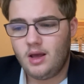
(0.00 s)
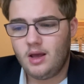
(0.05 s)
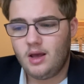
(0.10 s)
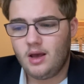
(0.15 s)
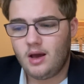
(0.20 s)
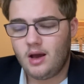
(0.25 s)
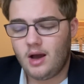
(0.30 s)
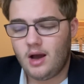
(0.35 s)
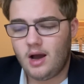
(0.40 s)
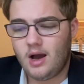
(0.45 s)

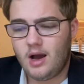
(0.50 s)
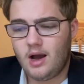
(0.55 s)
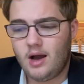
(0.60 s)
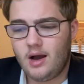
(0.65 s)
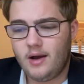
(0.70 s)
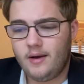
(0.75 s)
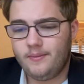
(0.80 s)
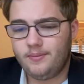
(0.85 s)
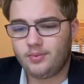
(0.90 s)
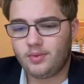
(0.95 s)

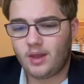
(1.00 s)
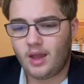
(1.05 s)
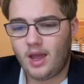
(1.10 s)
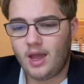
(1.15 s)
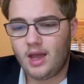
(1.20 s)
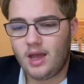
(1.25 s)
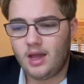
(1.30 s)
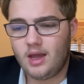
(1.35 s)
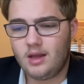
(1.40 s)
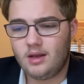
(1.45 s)
I
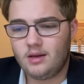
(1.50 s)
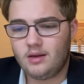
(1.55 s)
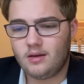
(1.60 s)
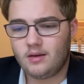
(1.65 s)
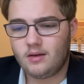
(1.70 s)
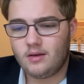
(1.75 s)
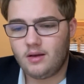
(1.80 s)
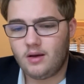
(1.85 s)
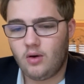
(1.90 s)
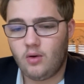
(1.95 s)

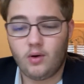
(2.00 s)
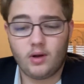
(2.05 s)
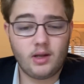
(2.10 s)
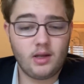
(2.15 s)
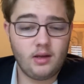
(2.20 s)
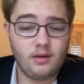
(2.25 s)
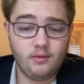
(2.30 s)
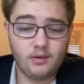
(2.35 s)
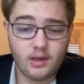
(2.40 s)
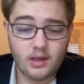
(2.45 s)

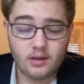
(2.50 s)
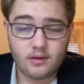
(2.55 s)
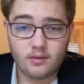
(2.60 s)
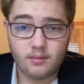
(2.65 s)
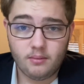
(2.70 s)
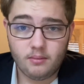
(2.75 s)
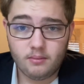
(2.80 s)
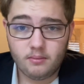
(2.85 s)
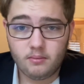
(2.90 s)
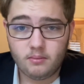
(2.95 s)
didn't even get
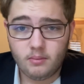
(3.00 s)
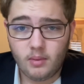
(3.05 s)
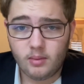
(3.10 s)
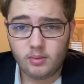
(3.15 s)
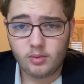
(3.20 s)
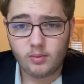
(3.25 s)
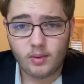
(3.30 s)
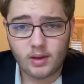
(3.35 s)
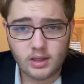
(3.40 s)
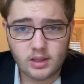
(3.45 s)
to
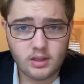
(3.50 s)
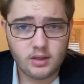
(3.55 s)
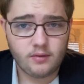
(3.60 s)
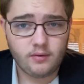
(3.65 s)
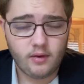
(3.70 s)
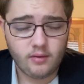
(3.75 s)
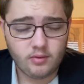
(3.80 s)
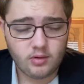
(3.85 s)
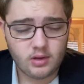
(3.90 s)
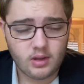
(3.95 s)
maybe my least
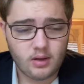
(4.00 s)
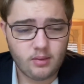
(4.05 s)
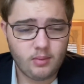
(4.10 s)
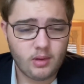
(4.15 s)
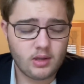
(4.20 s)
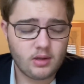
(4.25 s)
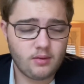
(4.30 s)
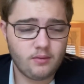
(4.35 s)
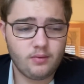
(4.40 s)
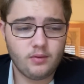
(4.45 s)
favorite thing
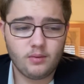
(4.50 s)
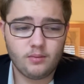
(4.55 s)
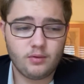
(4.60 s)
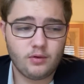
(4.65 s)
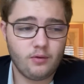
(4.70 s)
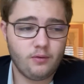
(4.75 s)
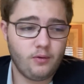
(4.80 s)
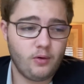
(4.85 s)
about the film so far